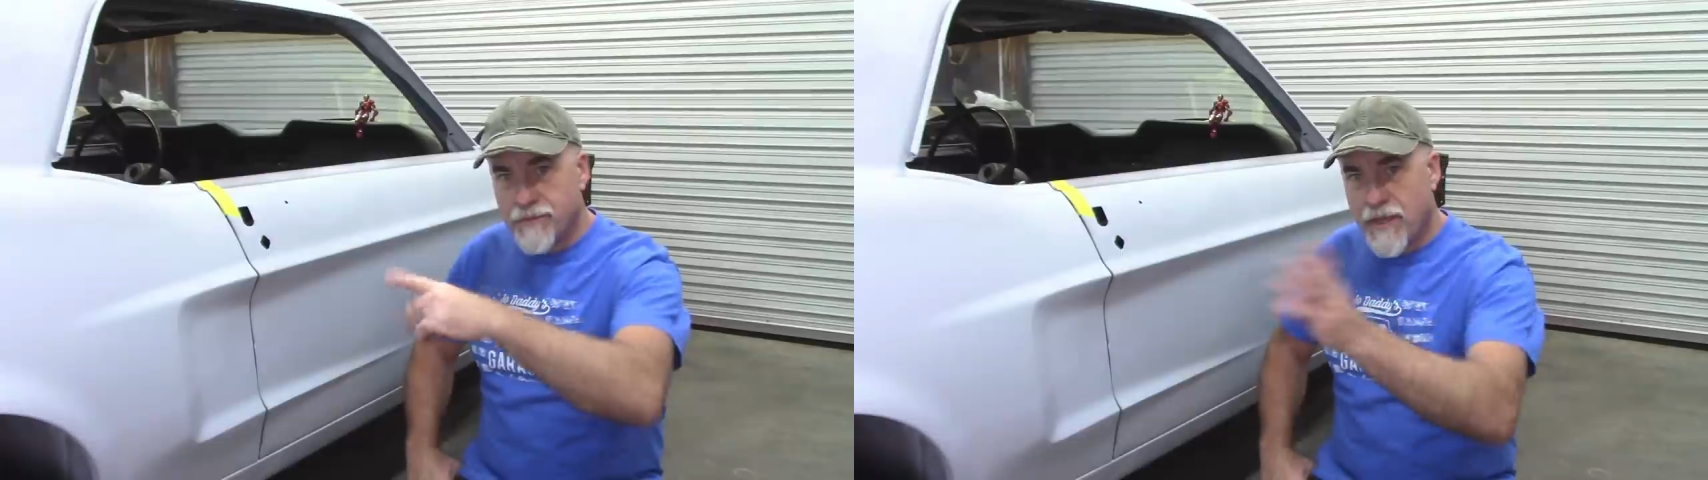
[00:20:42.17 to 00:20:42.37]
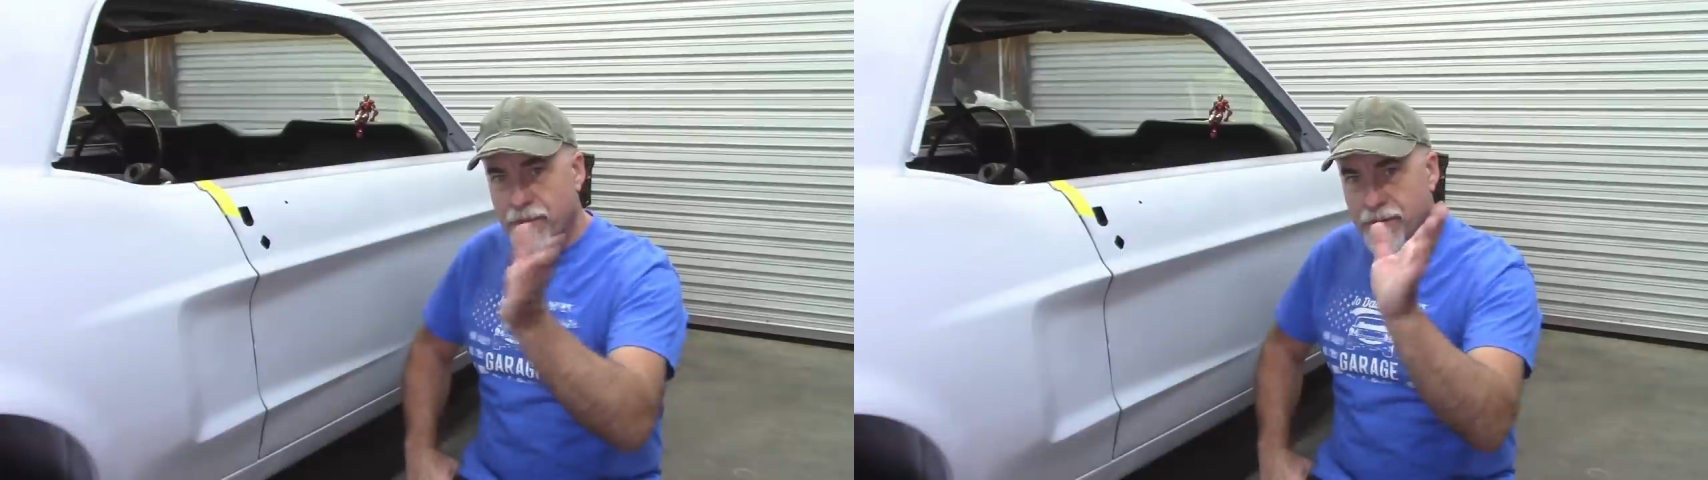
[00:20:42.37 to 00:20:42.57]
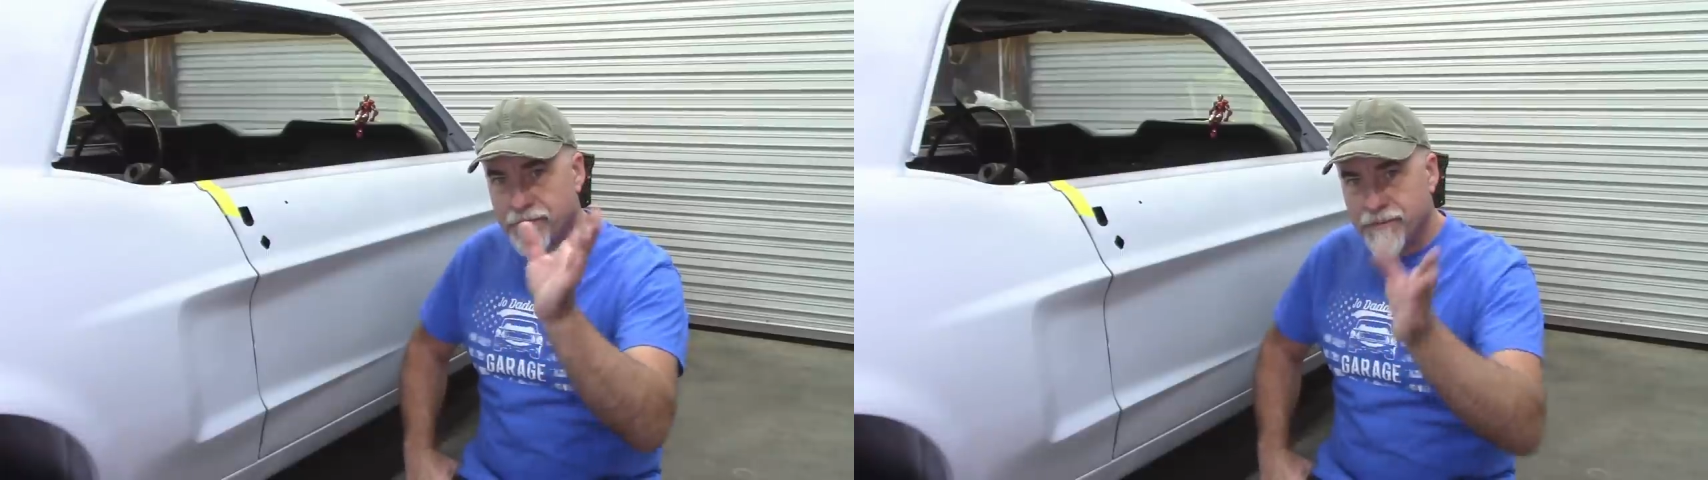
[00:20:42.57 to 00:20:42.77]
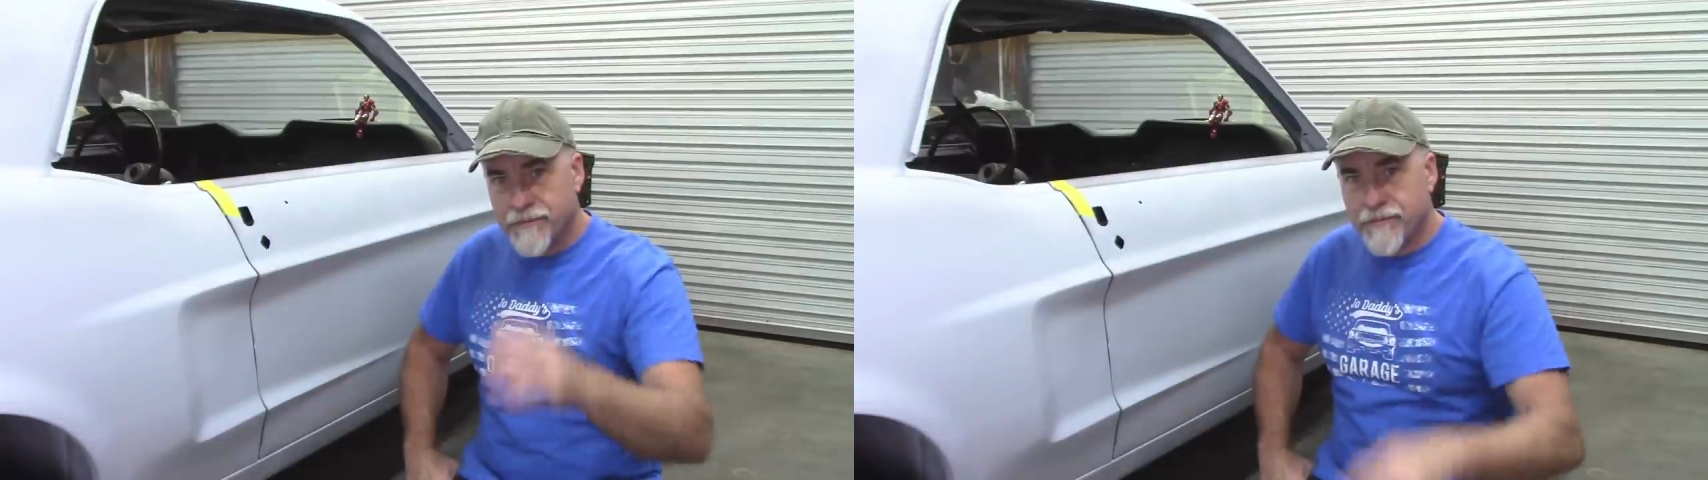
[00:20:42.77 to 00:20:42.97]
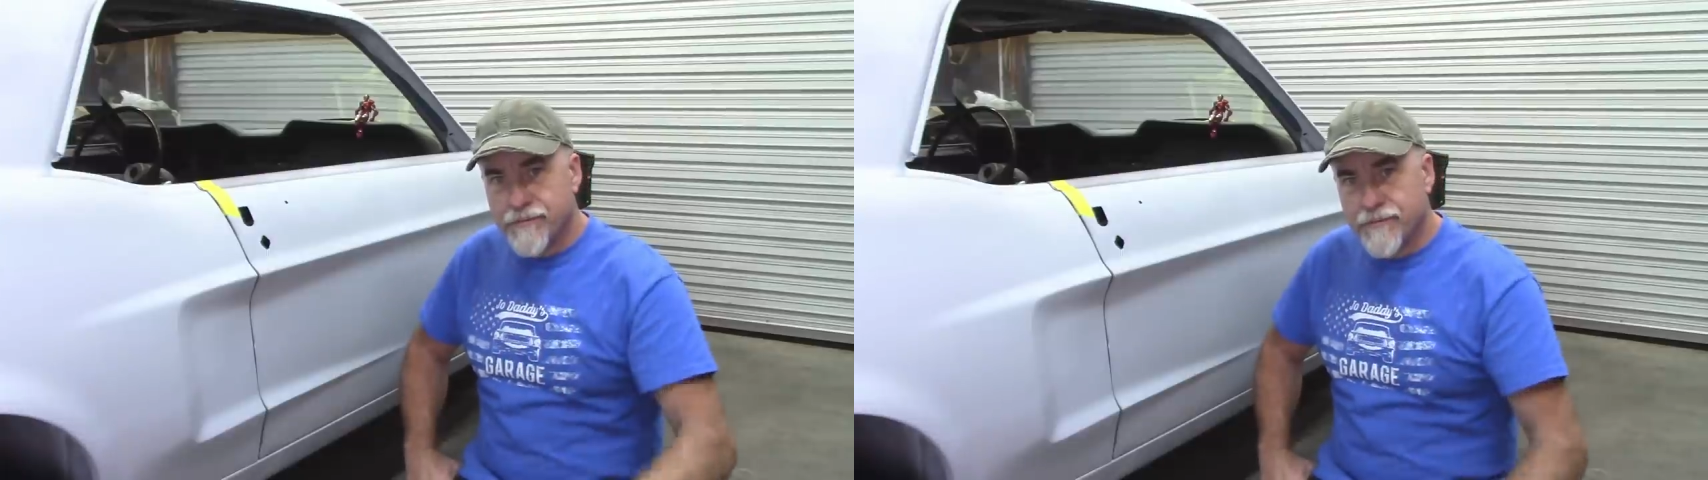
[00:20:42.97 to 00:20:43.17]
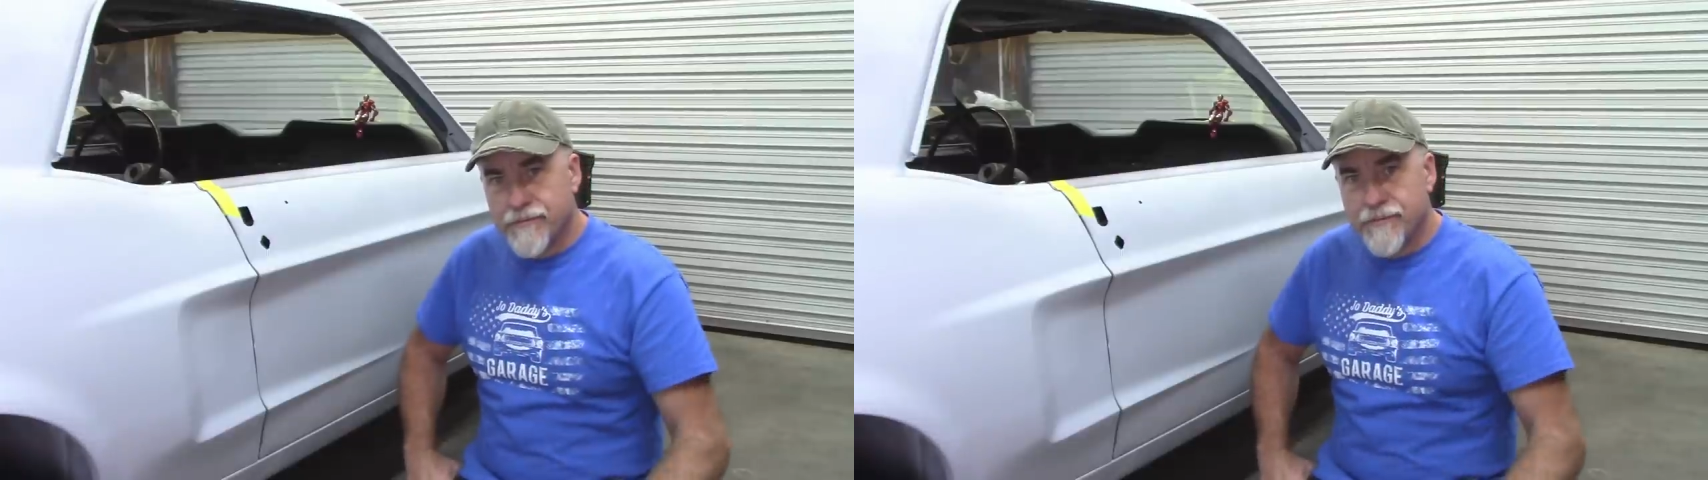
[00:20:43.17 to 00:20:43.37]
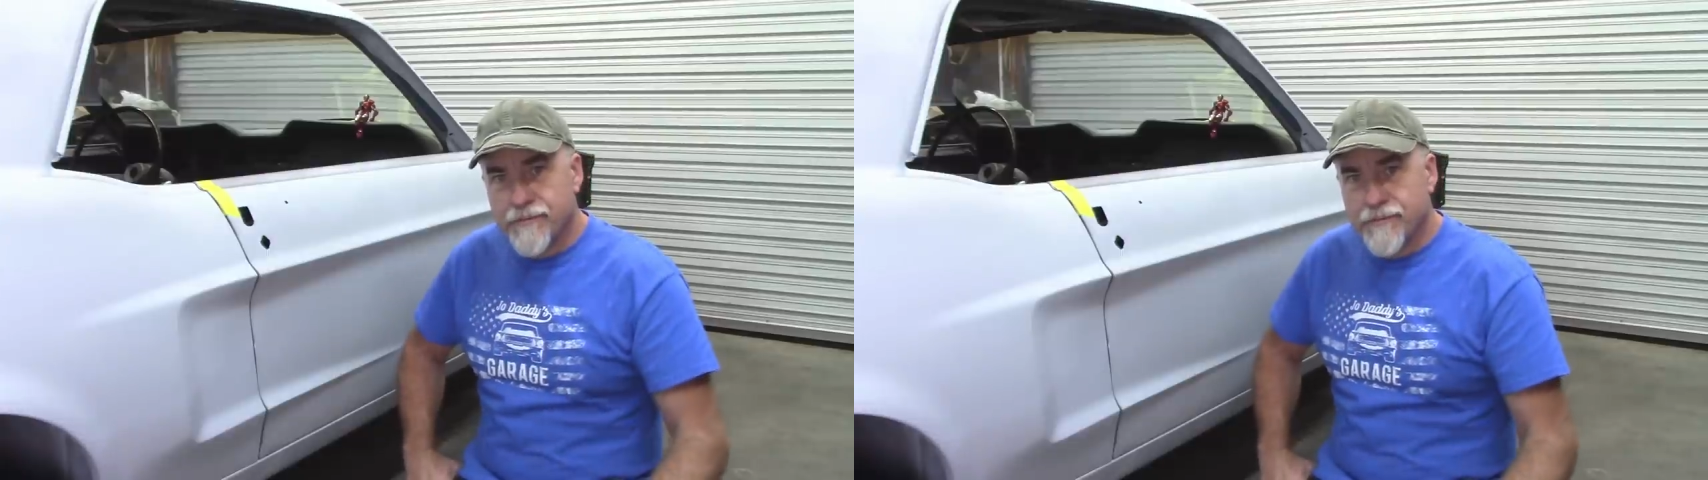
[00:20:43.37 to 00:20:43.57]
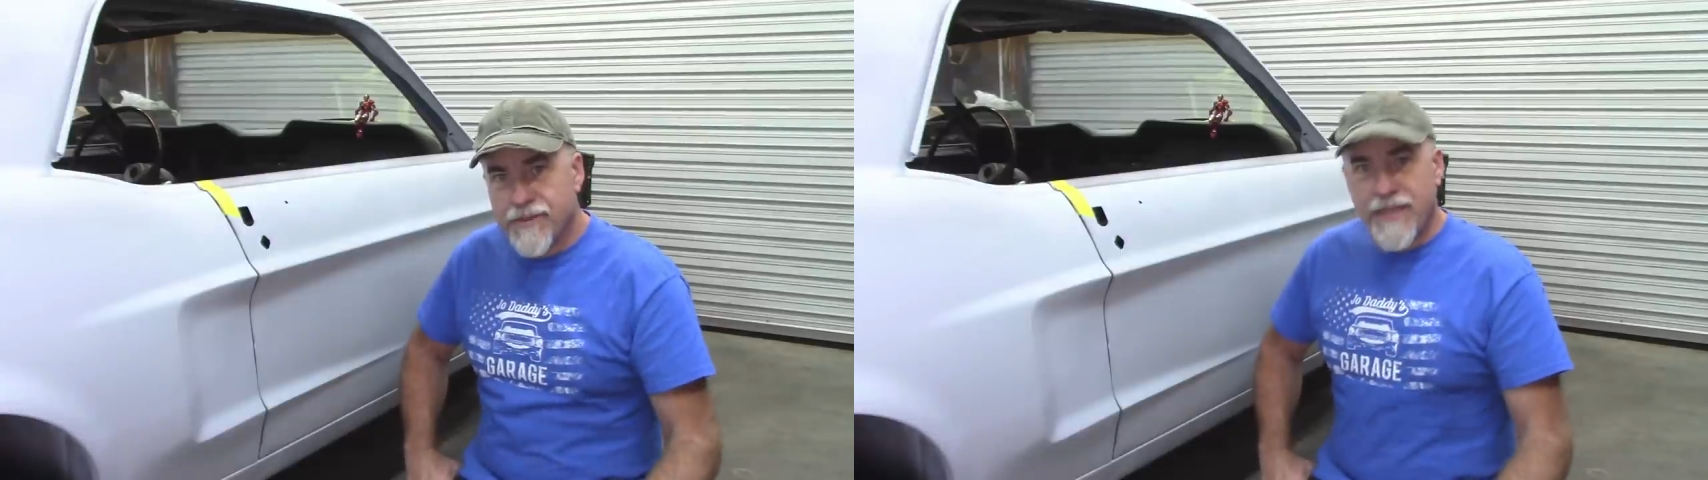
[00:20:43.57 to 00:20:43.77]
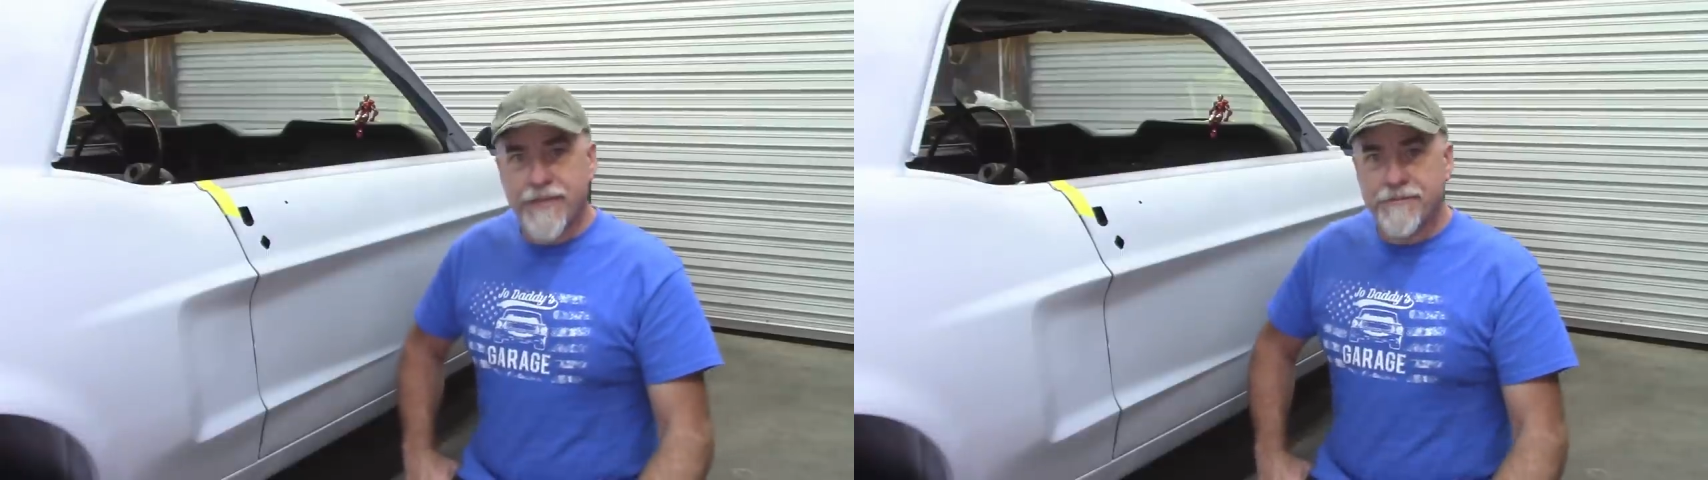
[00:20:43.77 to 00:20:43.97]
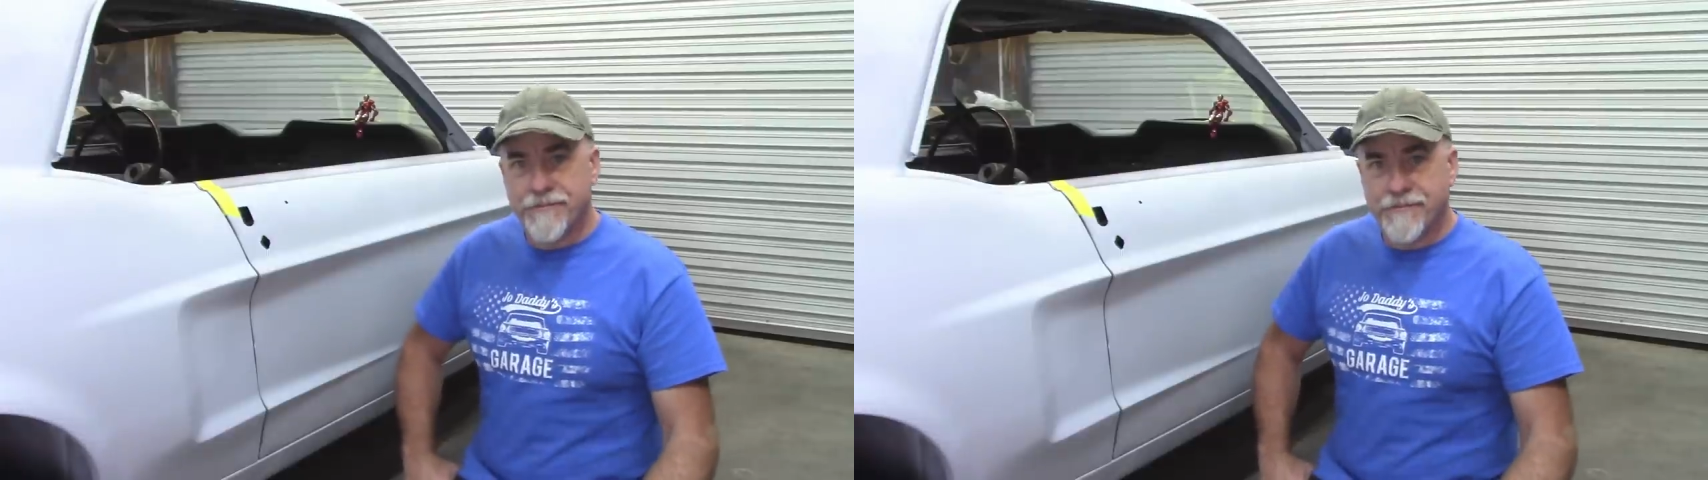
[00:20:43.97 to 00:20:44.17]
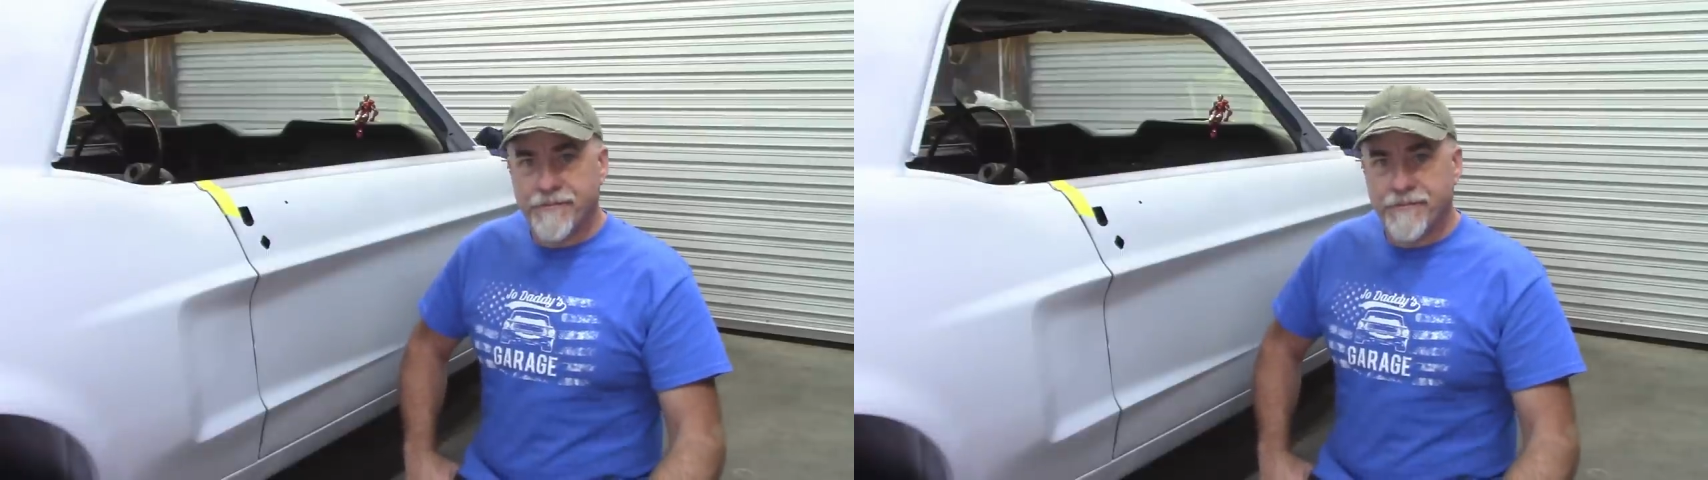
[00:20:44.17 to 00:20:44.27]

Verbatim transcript: coming. See ya.